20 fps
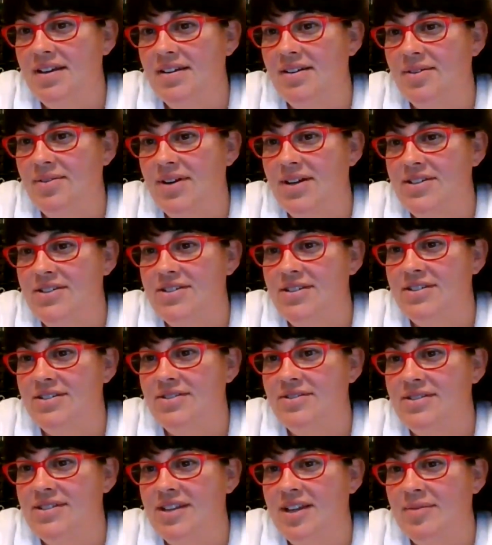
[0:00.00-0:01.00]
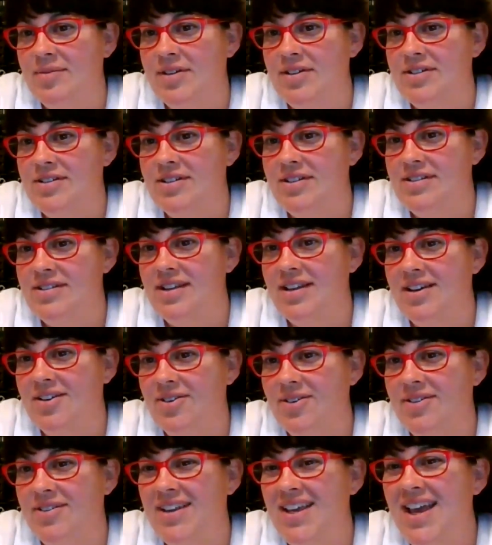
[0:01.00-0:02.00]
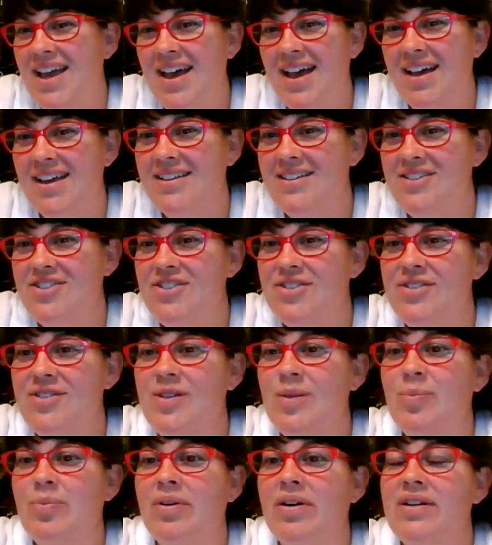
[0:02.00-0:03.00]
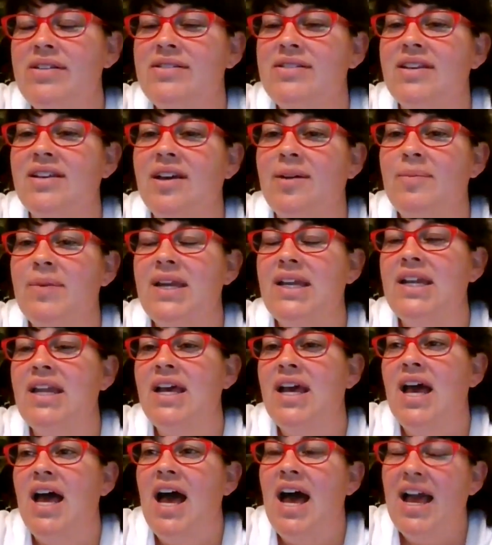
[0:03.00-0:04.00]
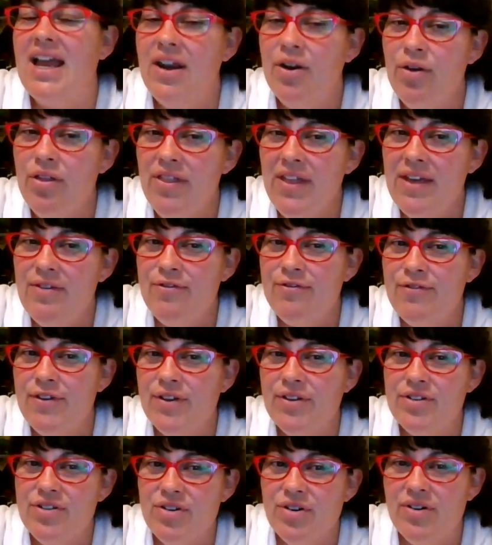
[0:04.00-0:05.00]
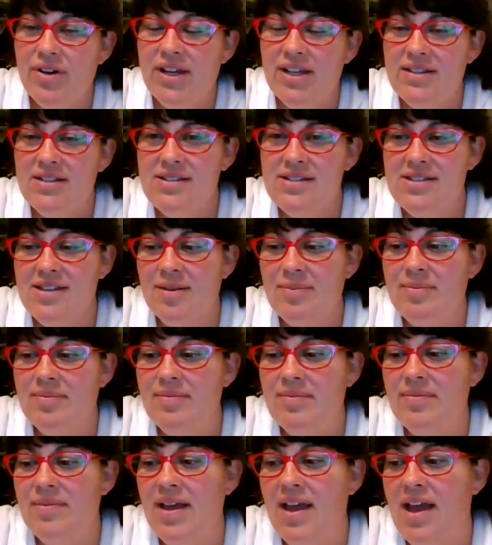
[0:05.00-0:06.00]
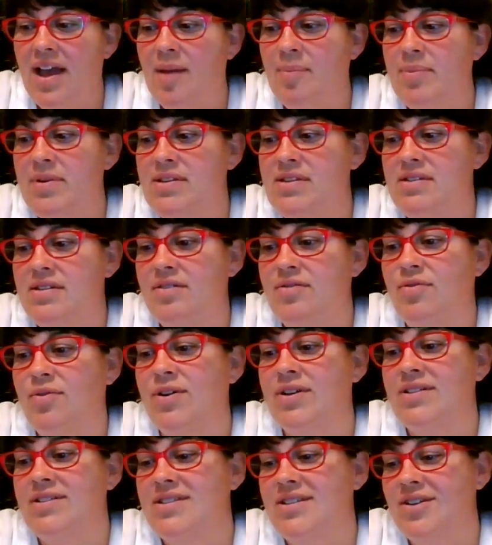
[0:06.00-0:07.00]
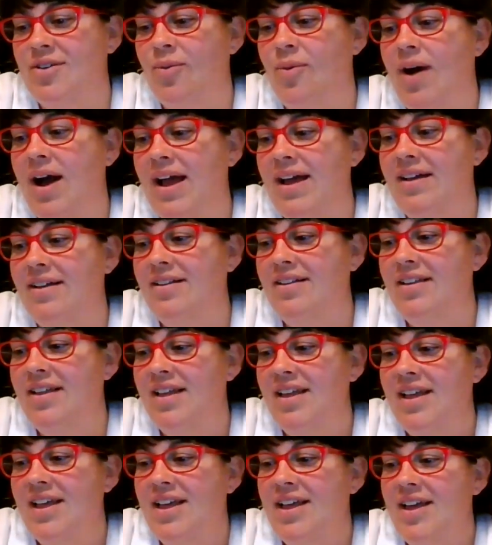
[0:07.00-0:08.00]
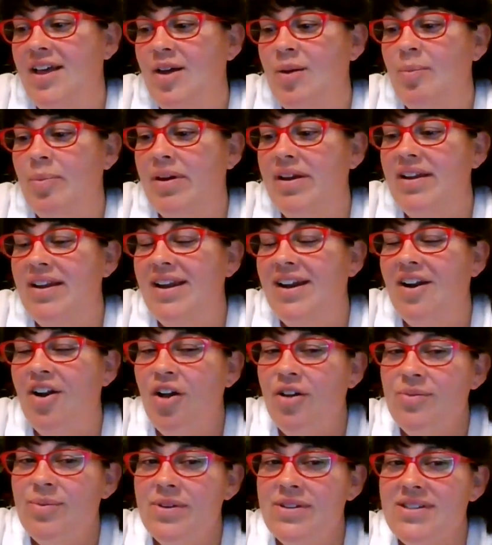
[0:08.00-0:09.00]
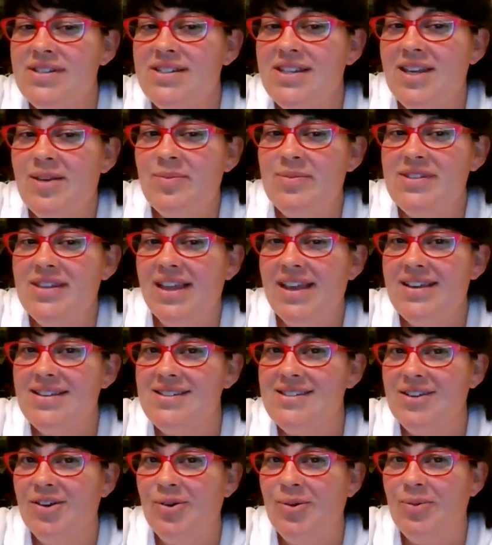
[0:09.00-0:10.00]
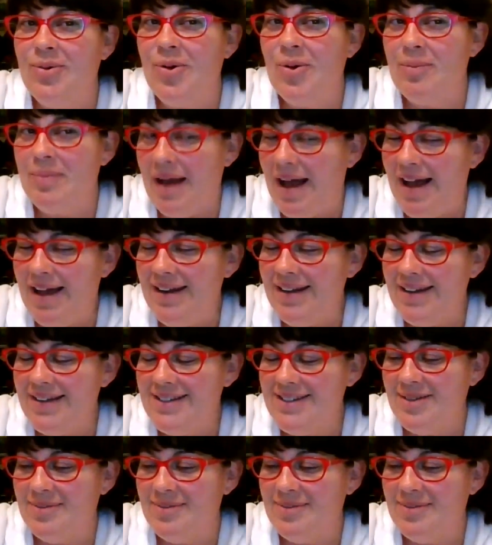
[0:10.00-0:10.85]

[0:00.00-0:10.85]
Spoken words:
I don't watch the news that much because I agree. Yeah, it's just depressing. I mean, I know they filter in some happy stuff once in a while, but it almost seems like so robotic.